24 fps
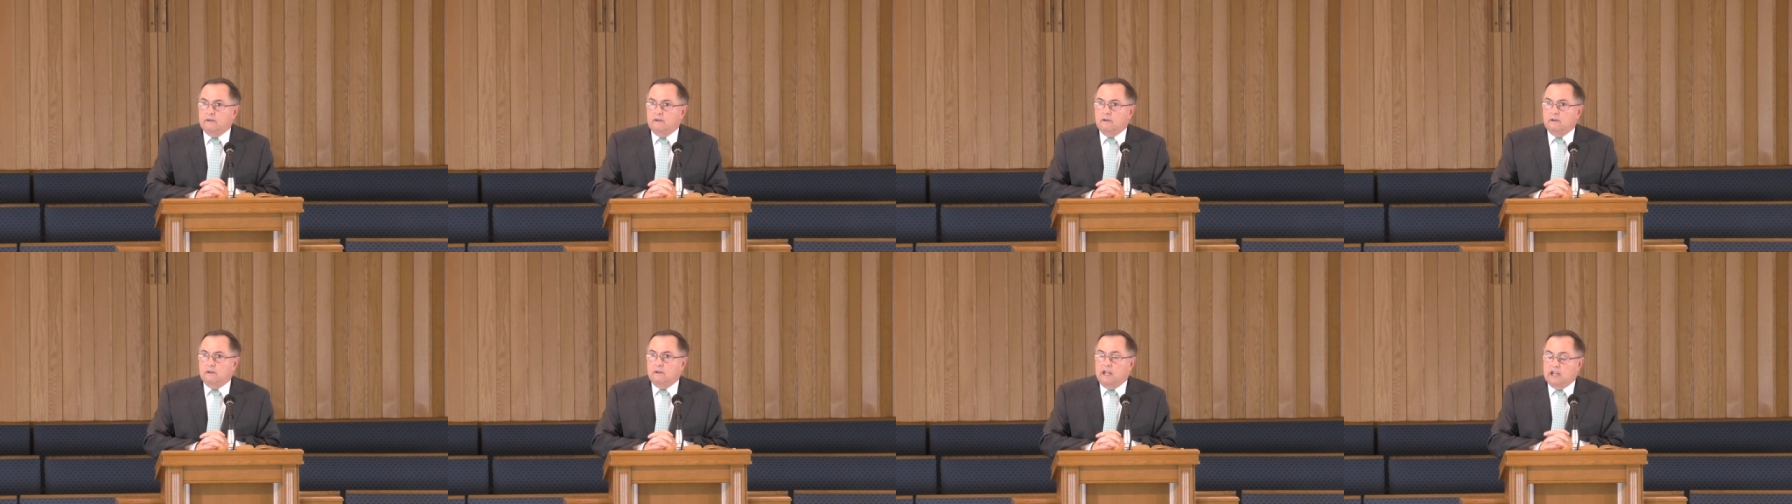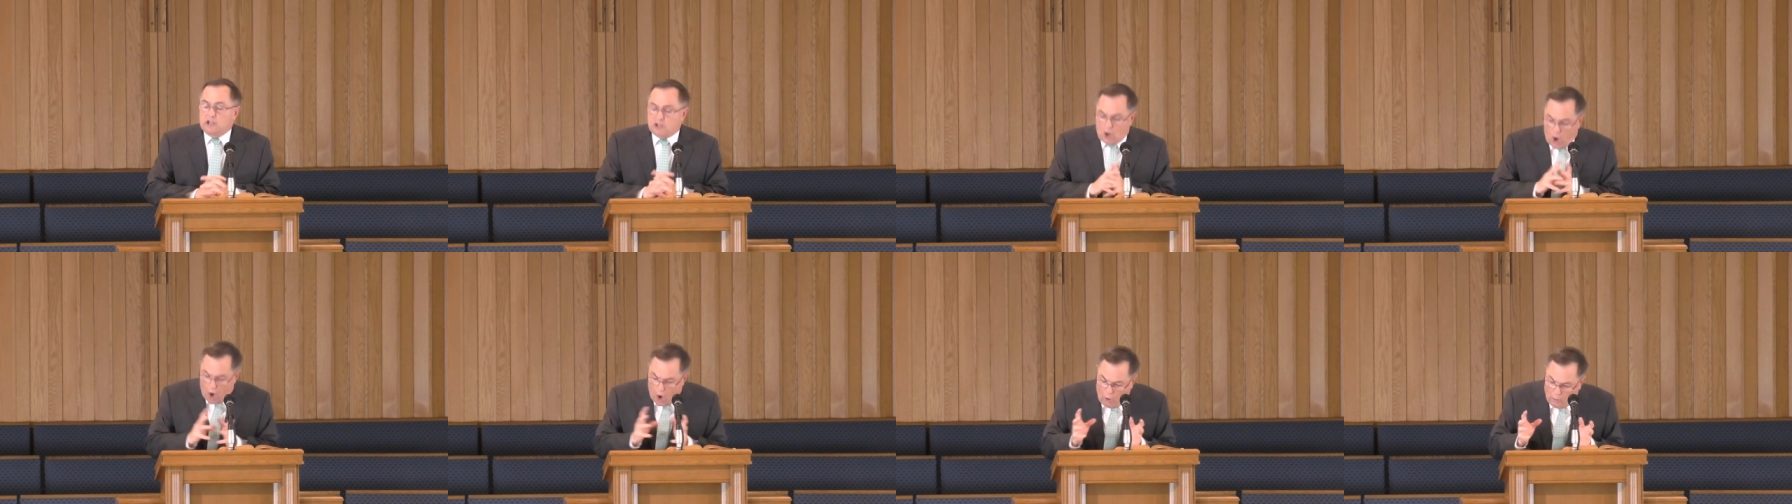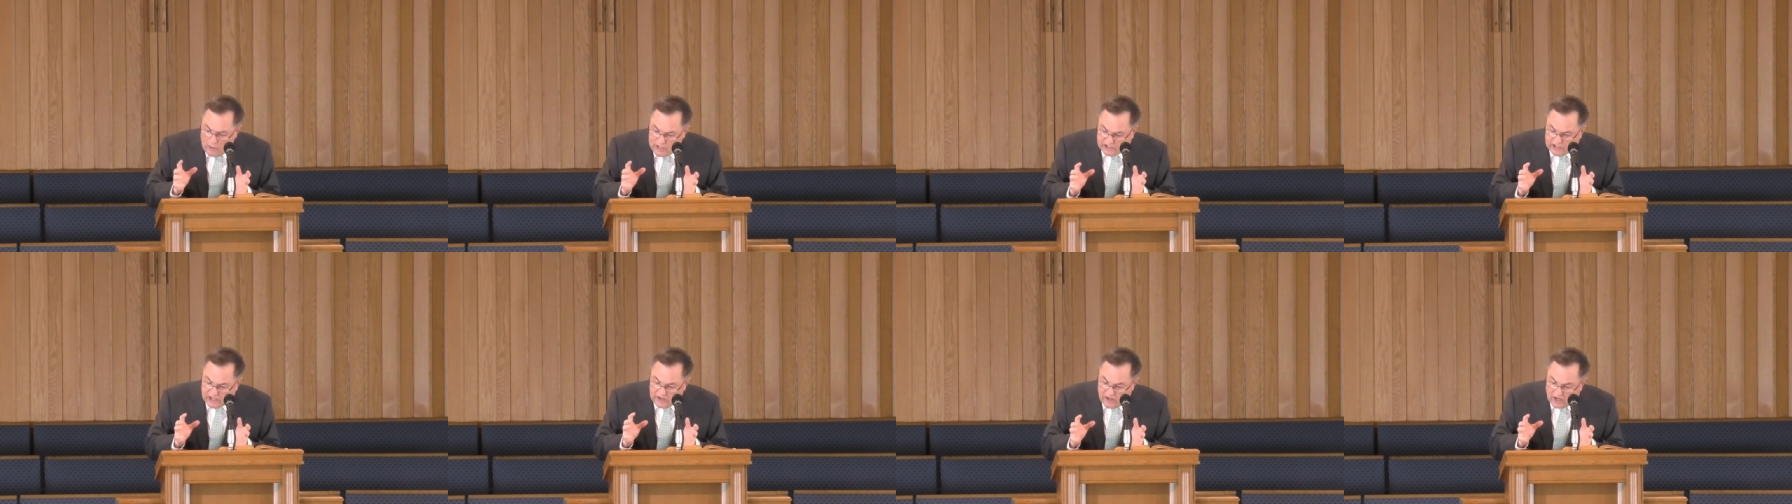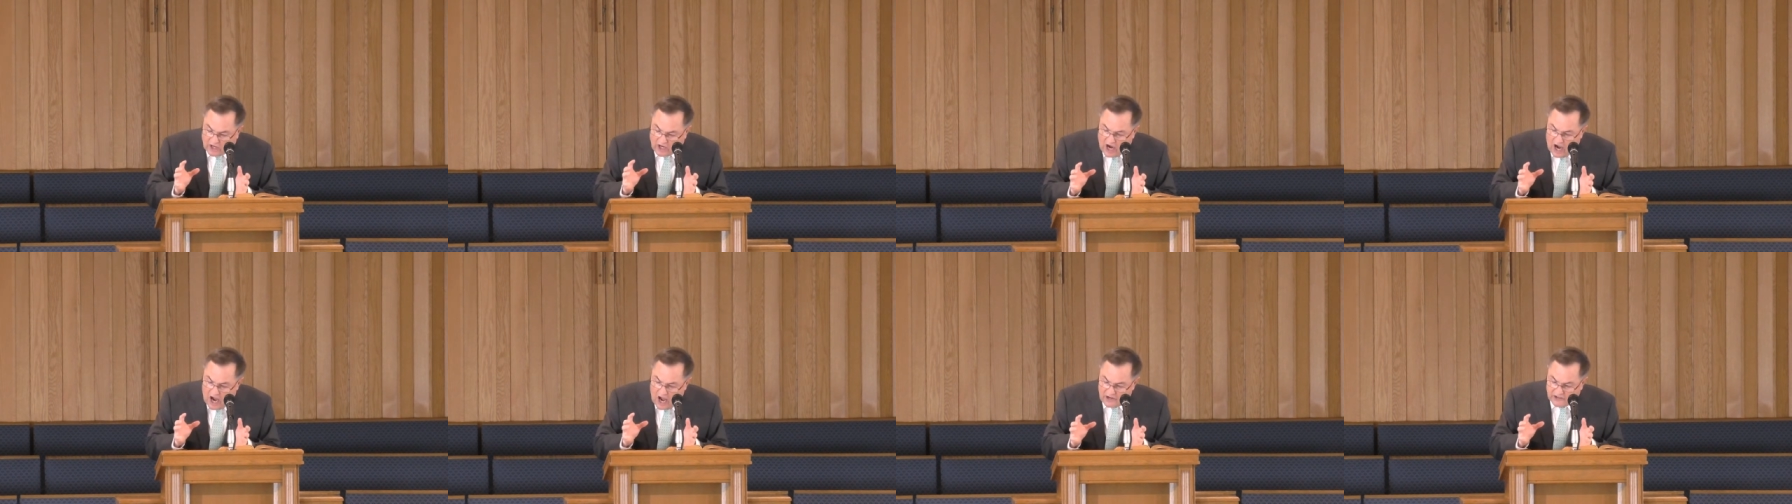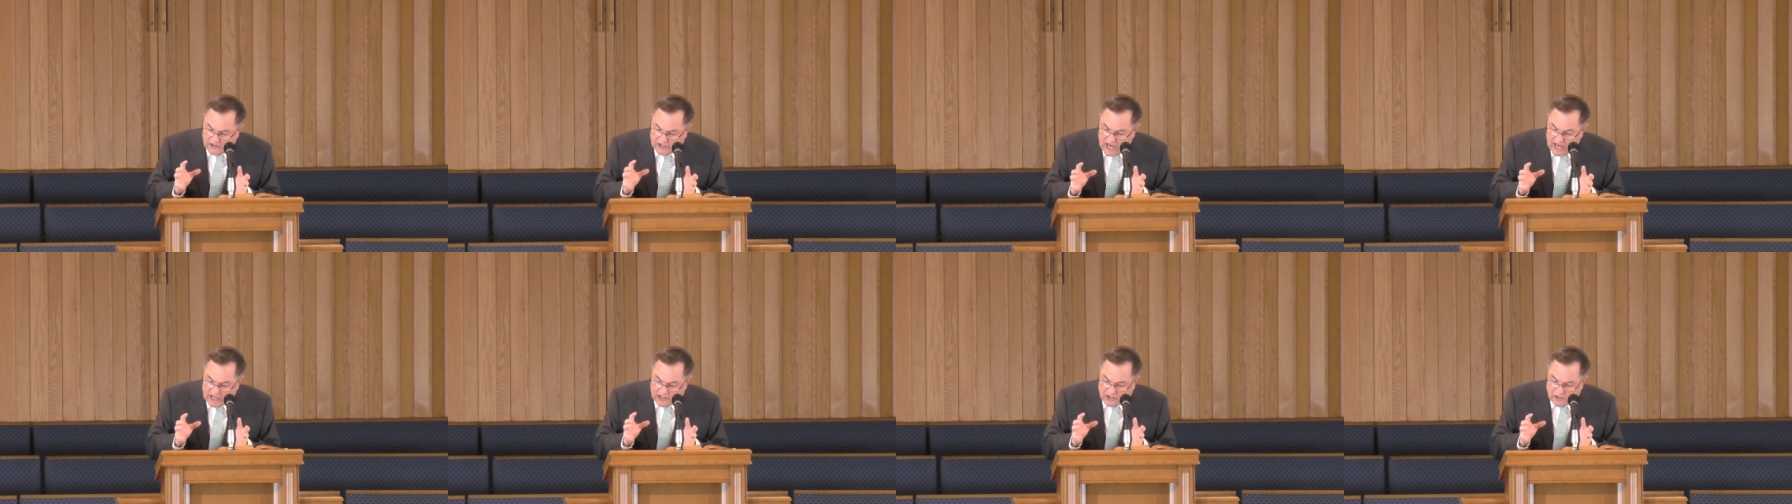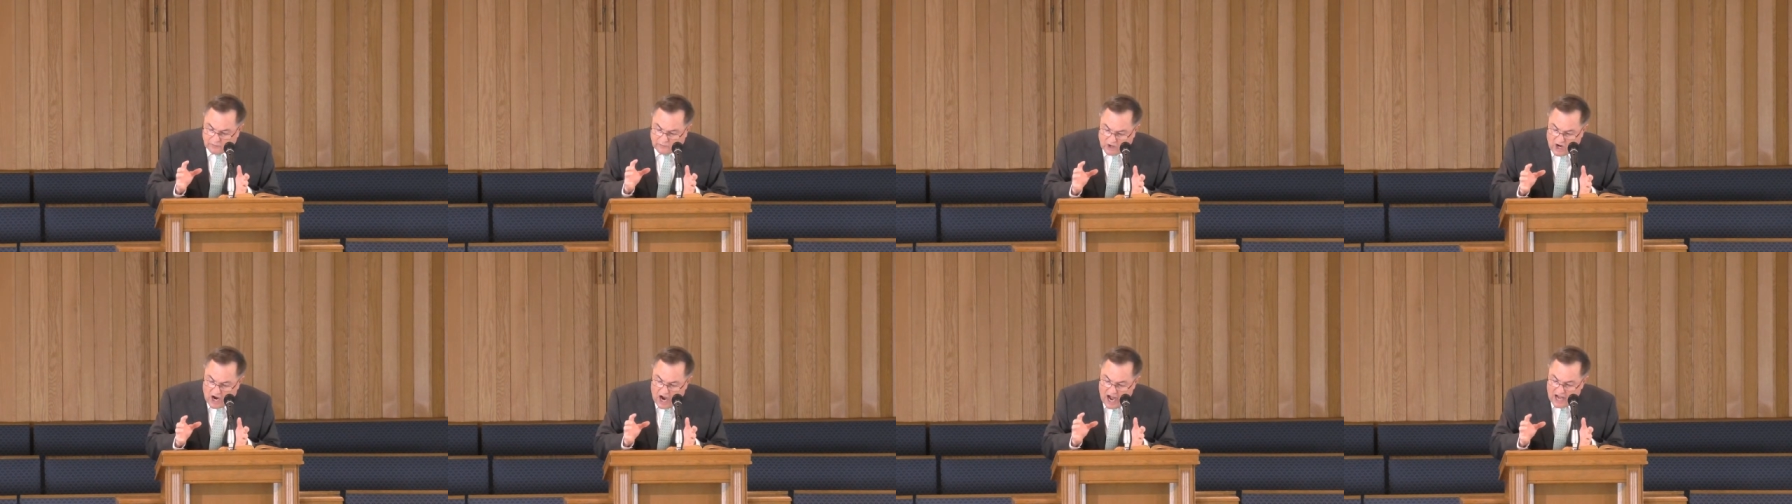It's always in the context
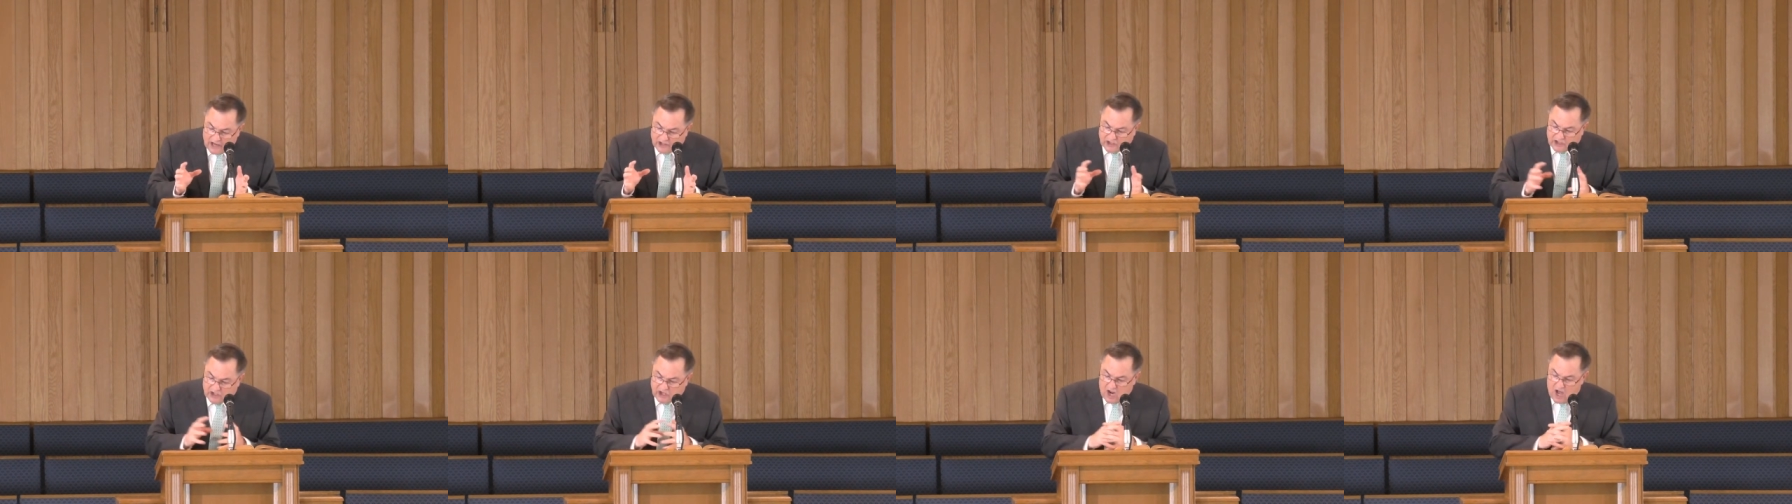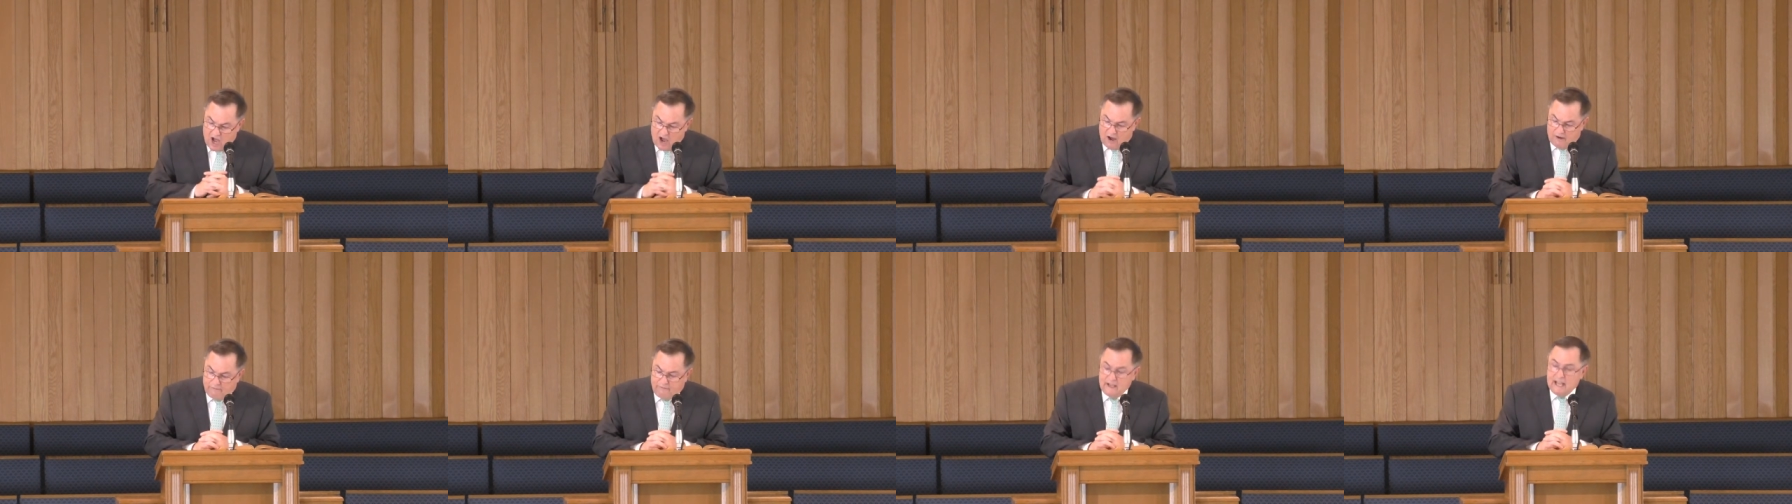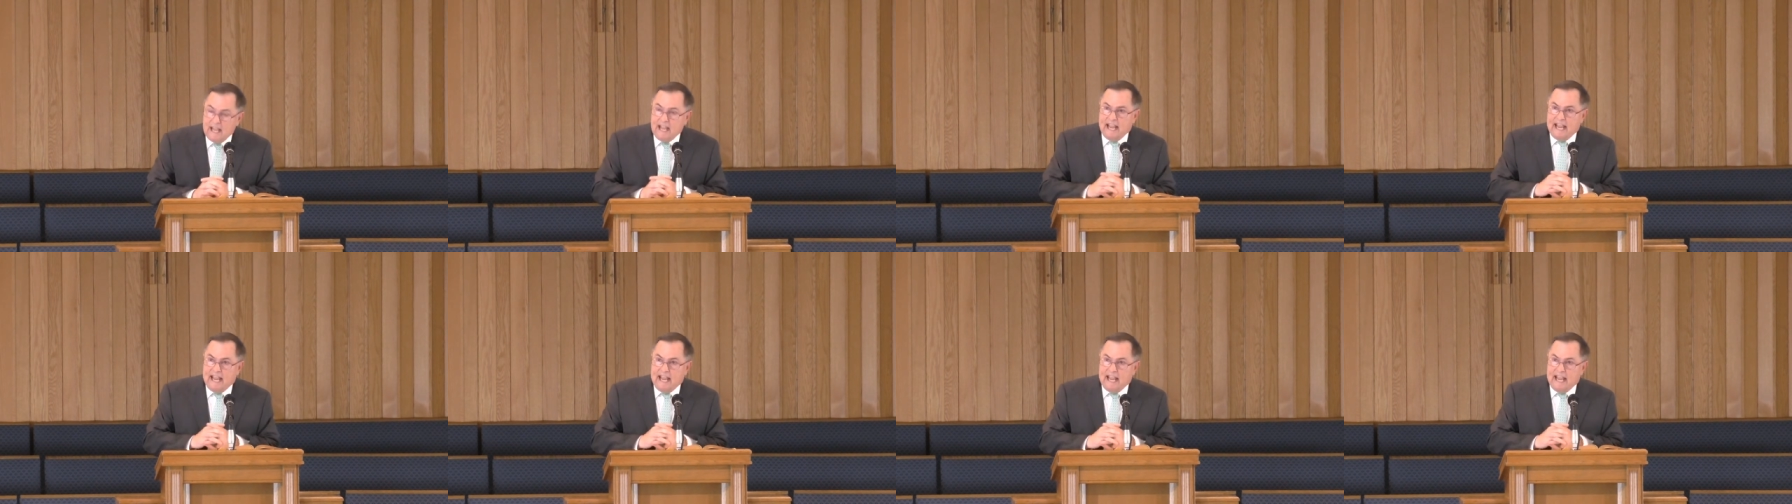of God's love.